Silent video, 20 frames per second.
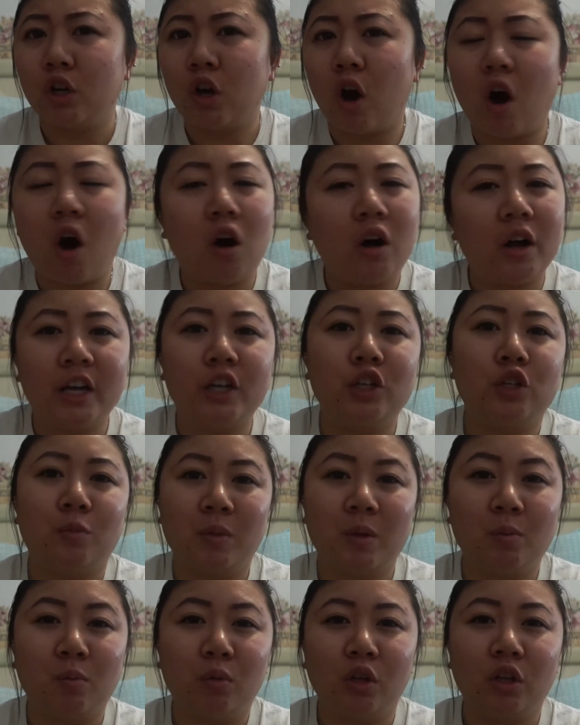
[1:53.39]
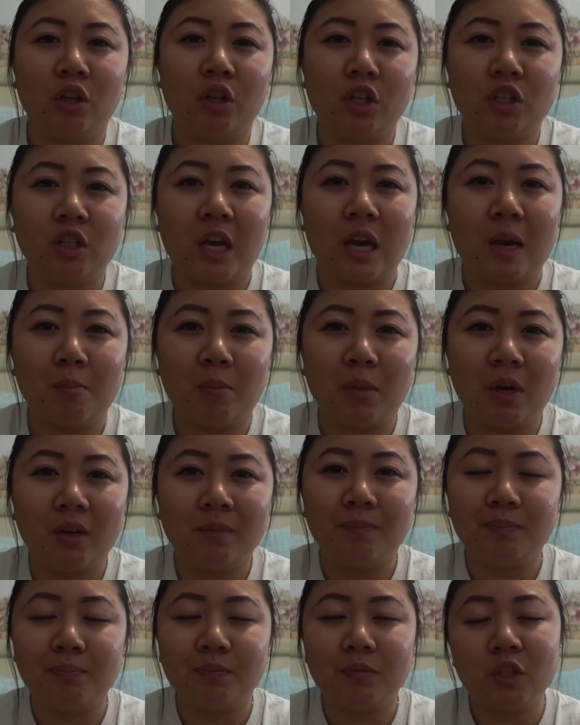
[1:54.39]
all Asian people look the same, but
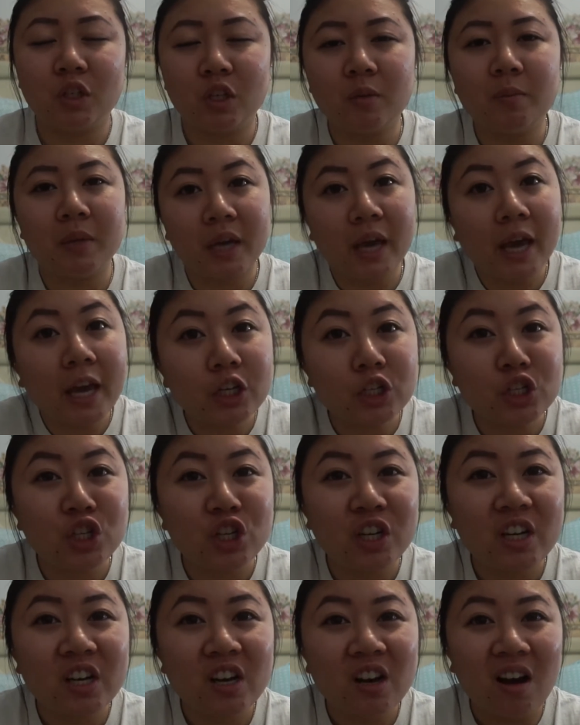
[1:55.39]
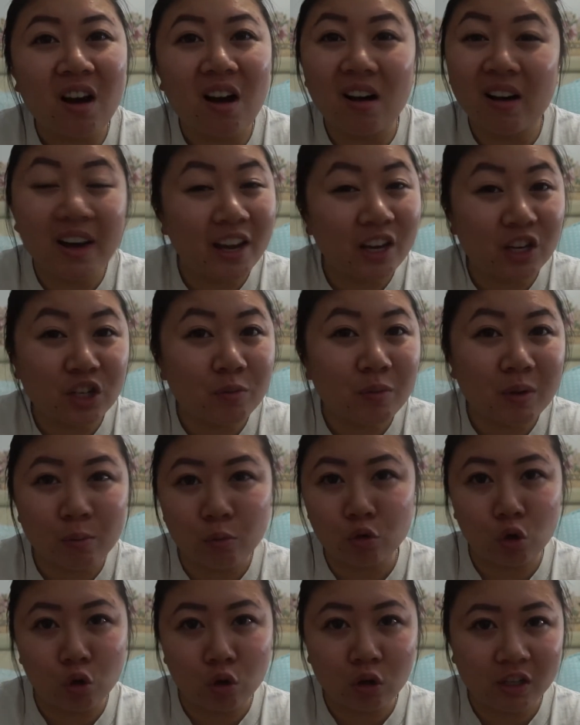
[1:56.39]
TBH, all Asian
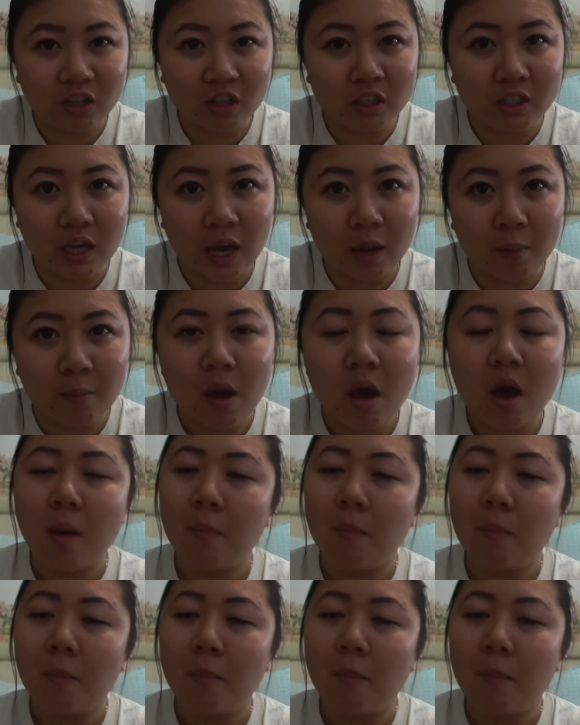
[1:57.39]
people don't look the same.